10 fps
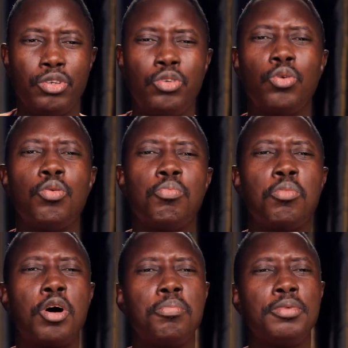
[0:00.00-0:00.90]
You
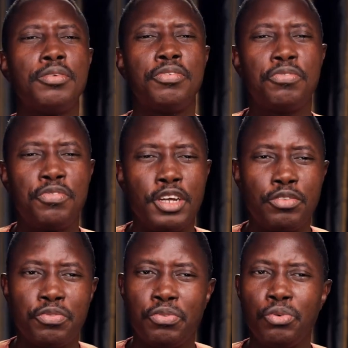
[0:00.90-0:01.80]
must be
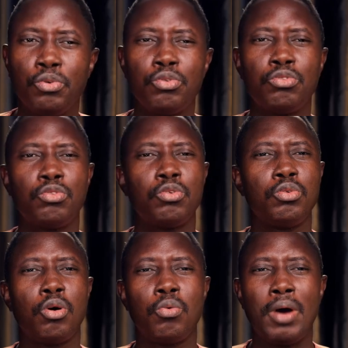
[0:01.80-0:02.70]
faithful to
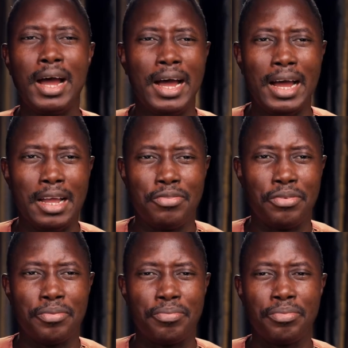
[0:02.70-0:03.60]
your wife.